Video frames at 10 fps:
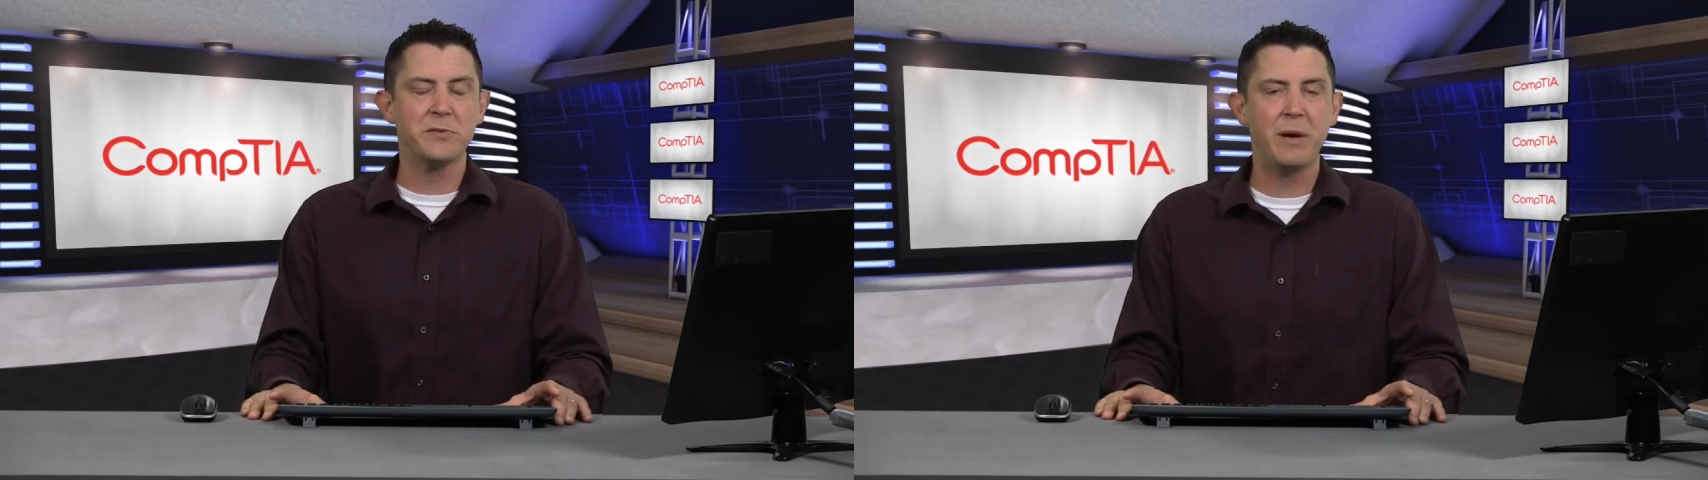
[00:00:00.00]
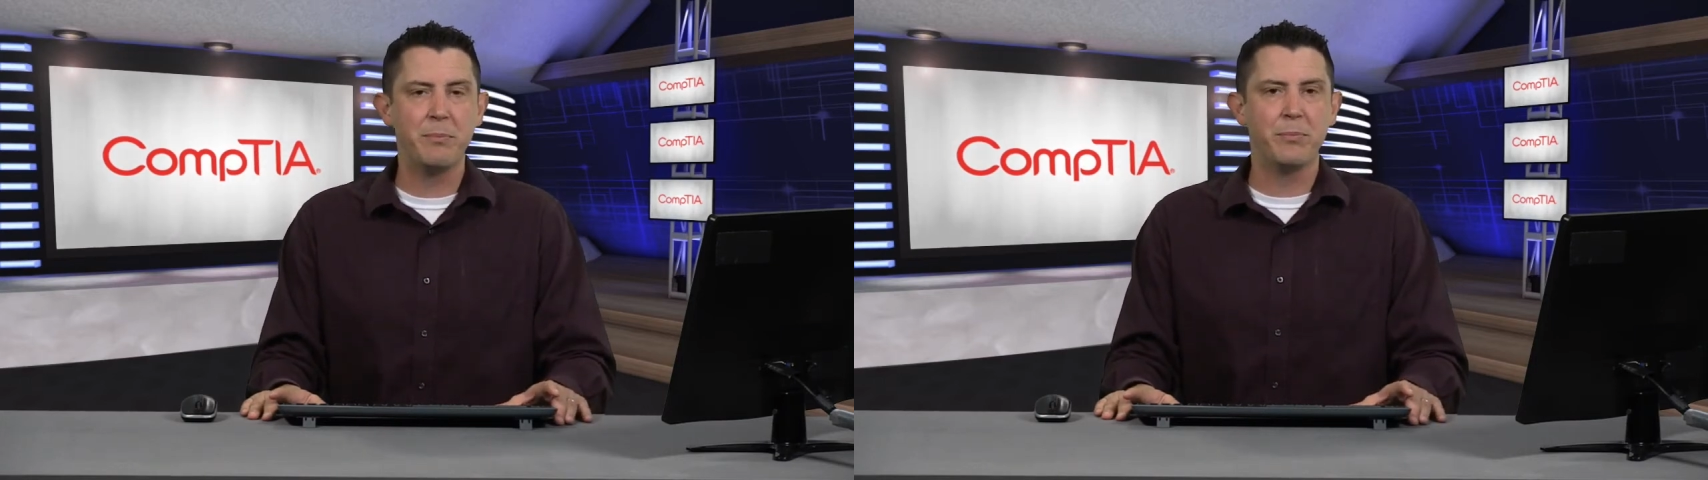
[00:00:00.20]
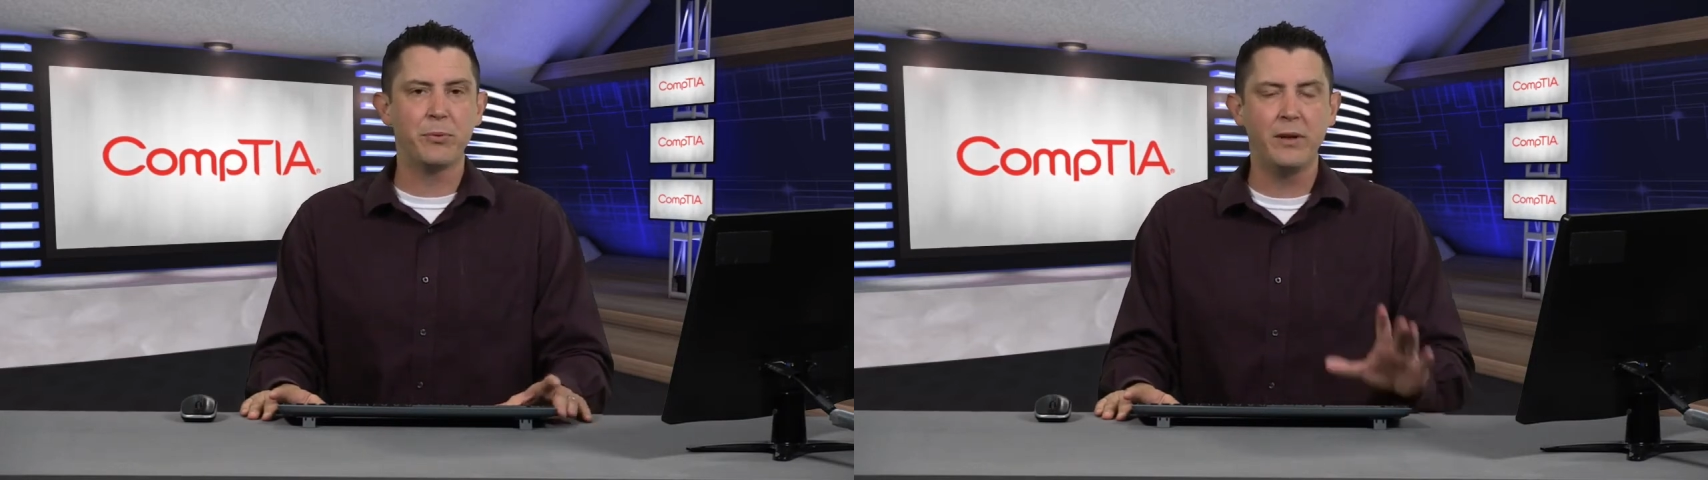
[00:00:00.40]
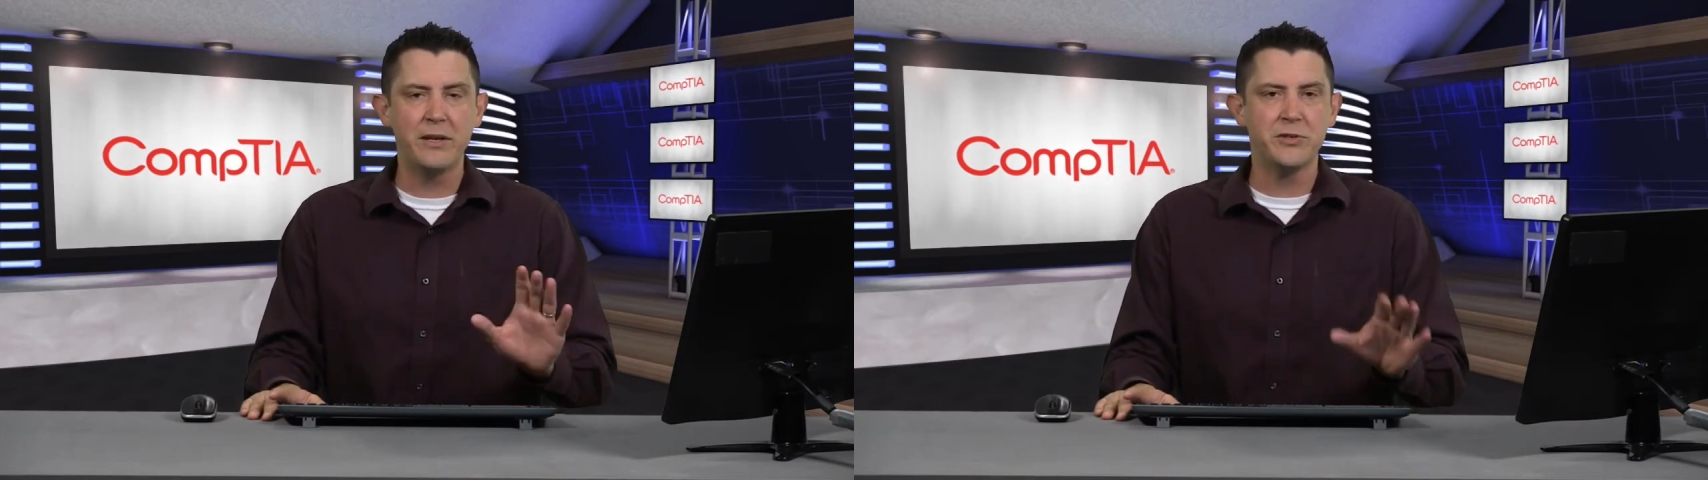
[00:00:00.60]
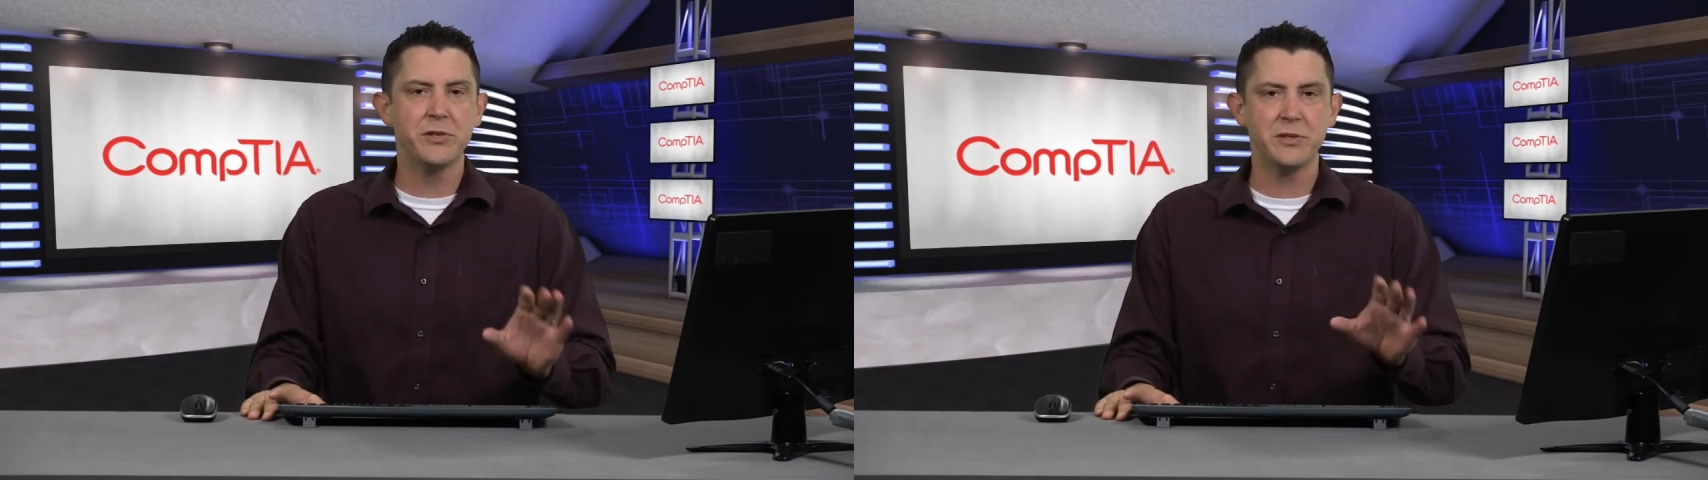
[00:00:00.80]
It's my
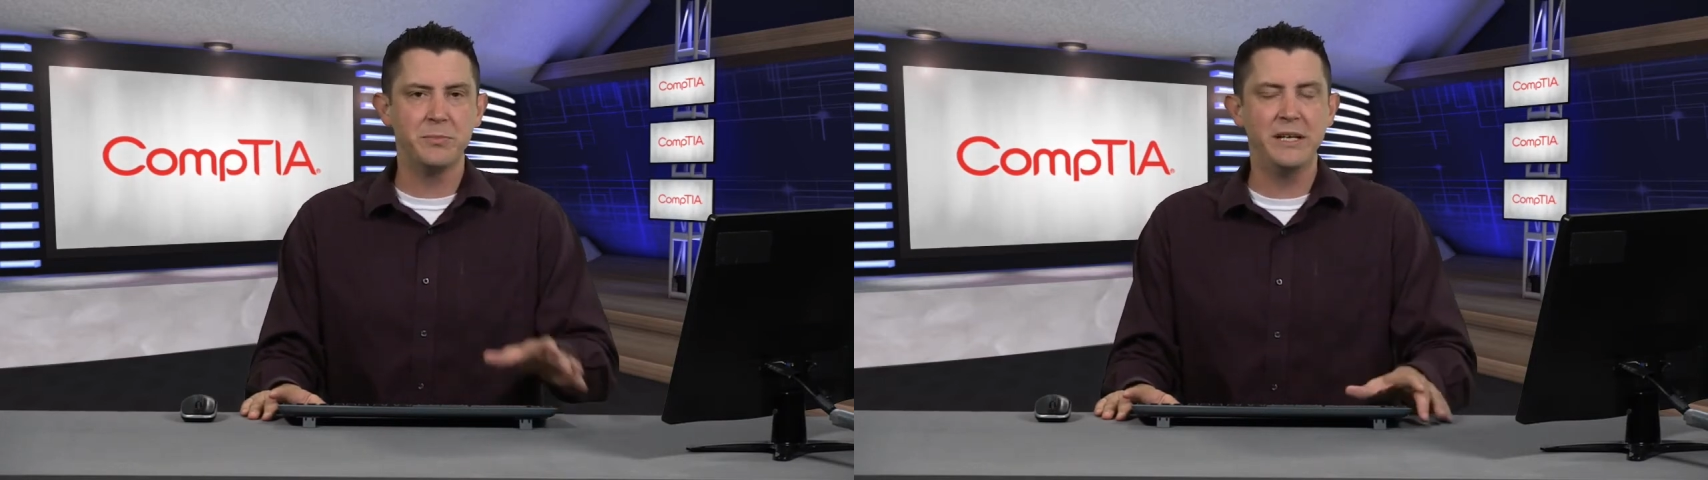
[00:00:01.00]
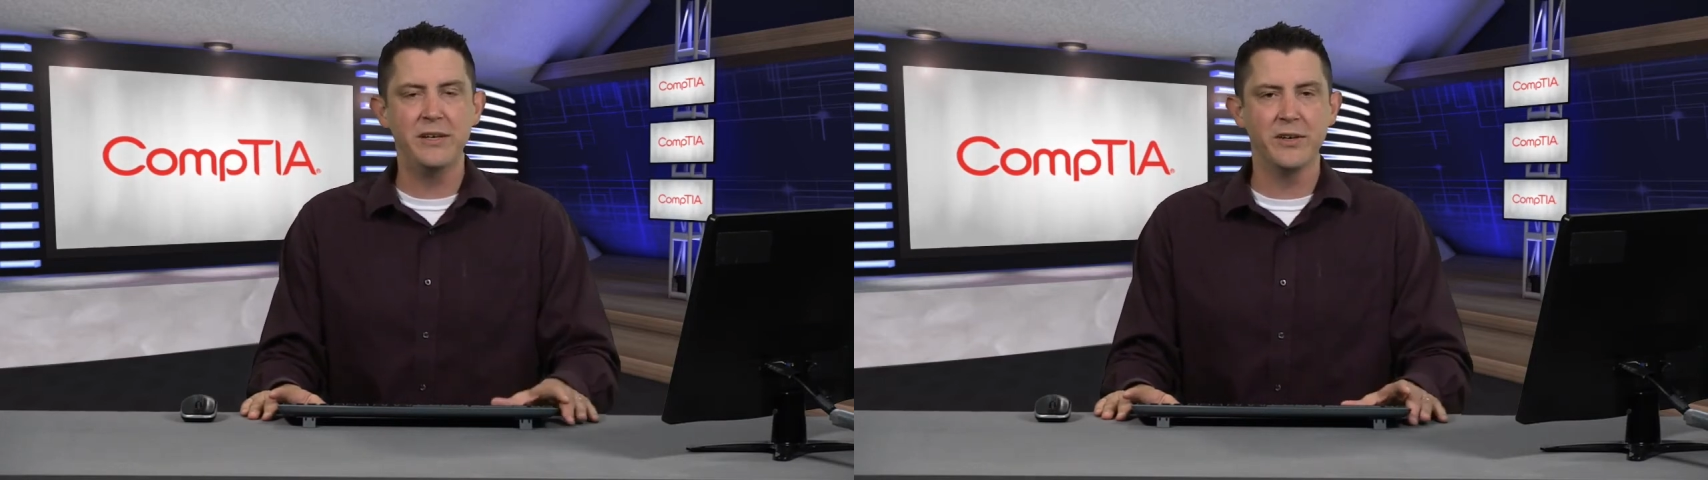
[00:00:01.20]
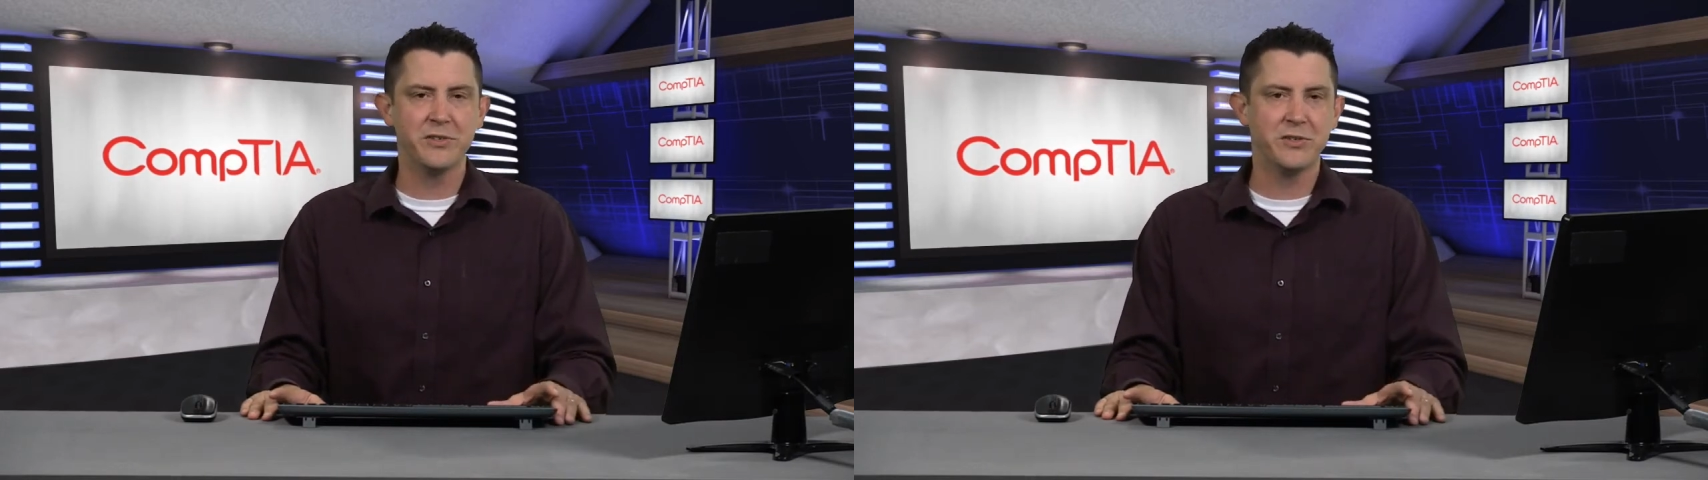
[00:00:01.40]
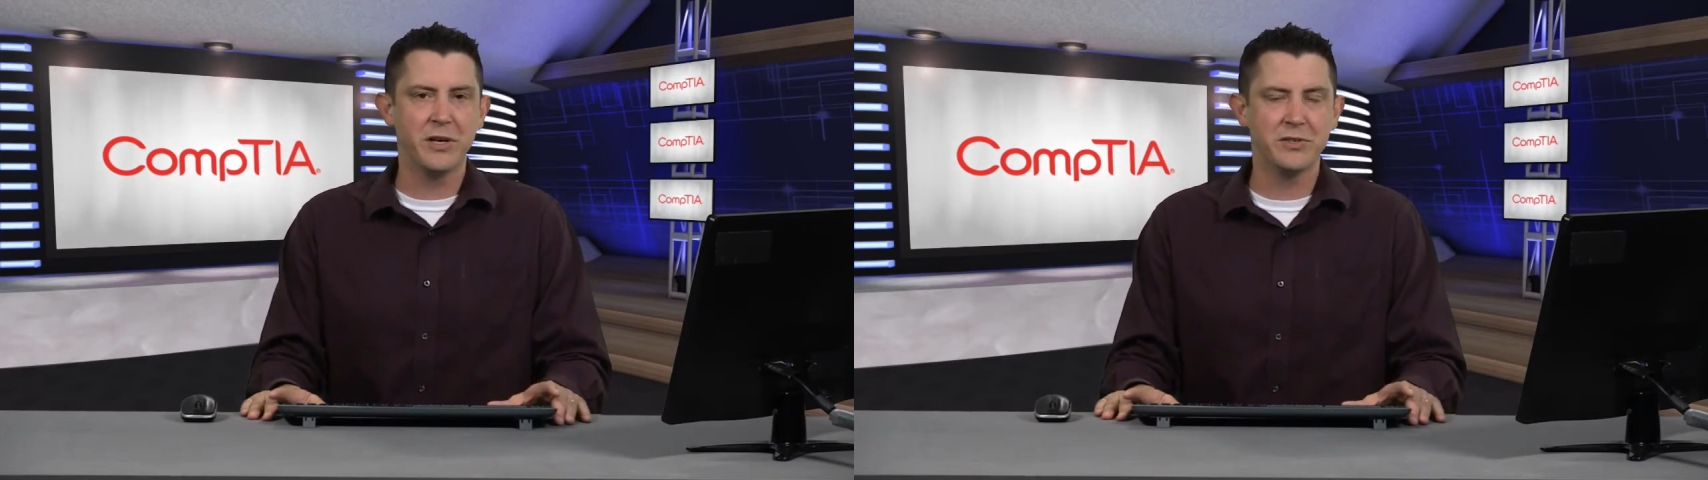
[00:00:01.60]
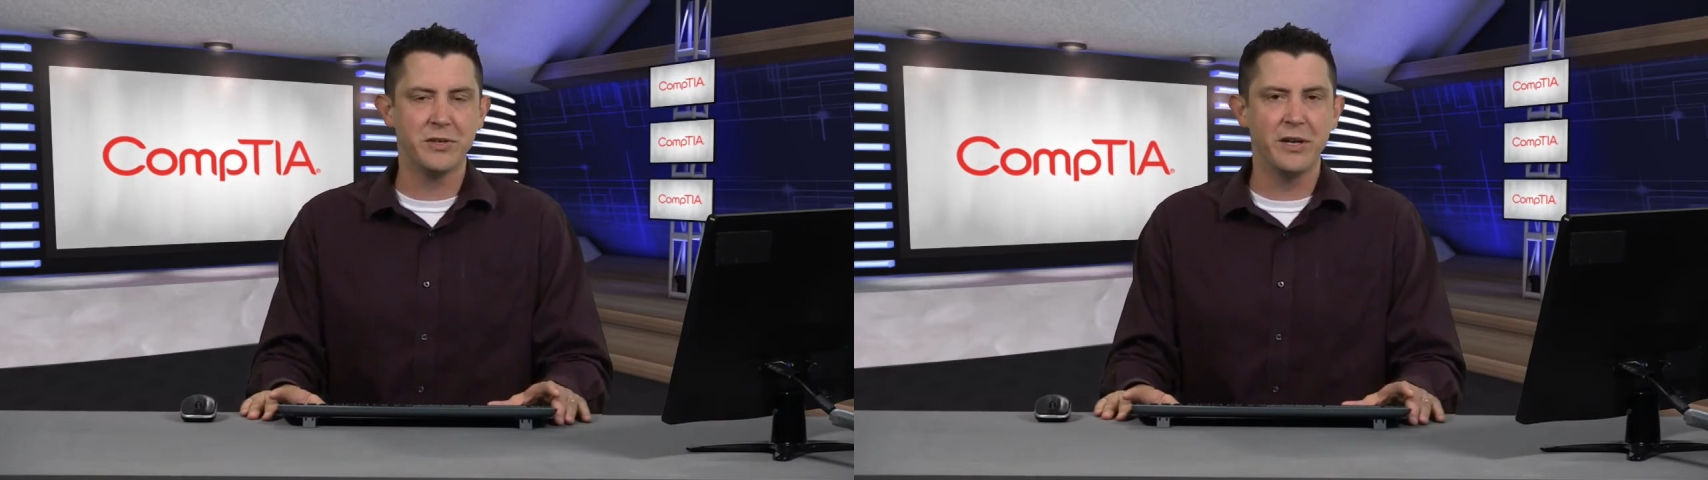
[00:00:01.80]
pleasure to be your
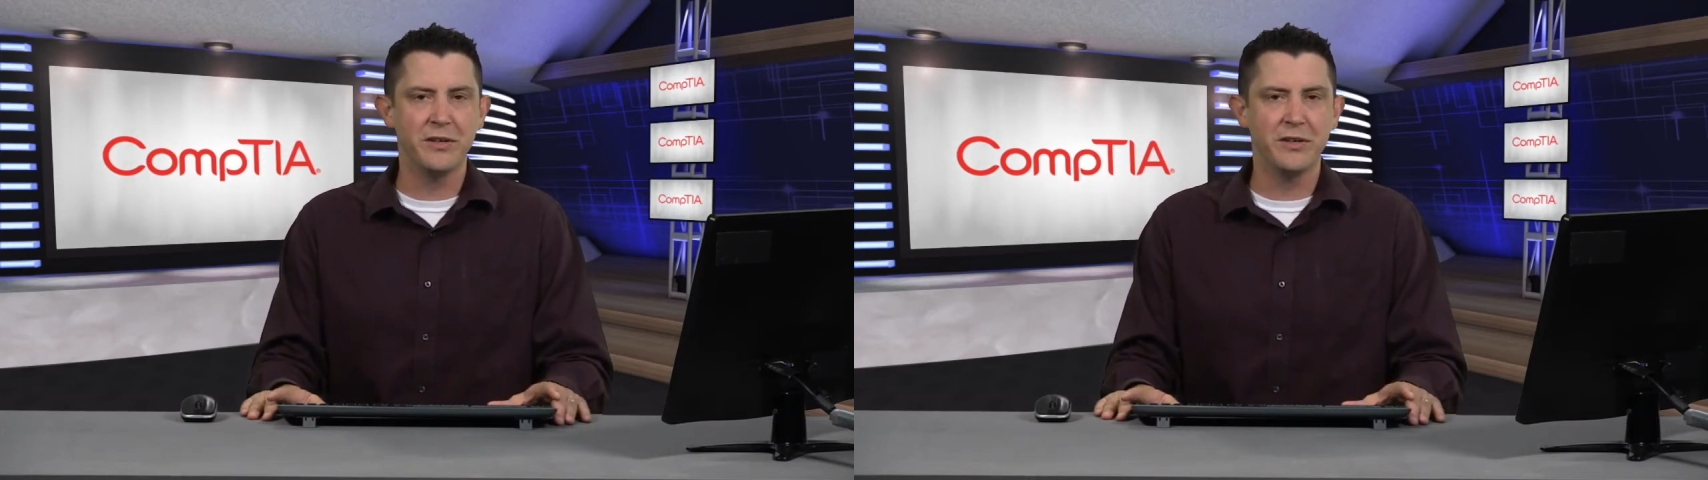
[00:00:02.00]
instructor